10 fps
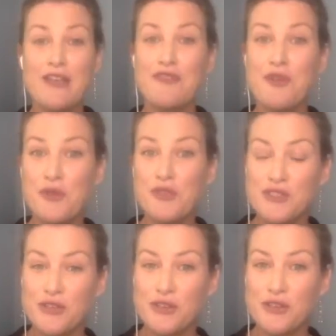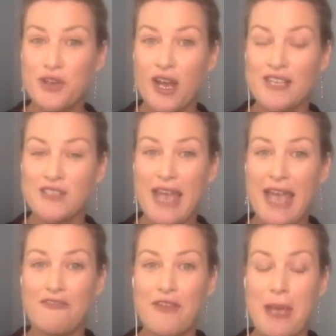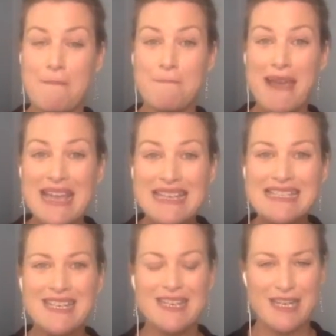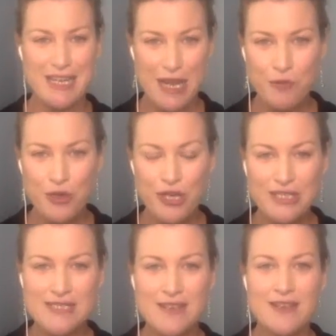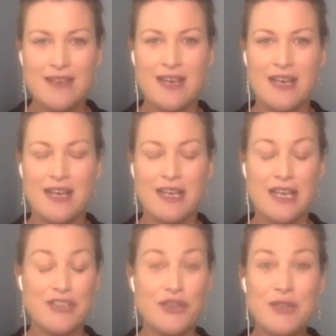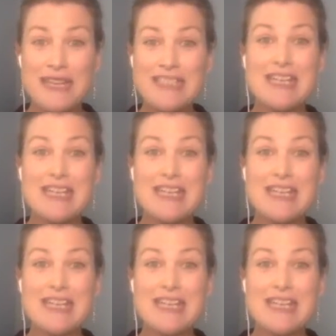of course, you guys have amazing networks, uh, and you need to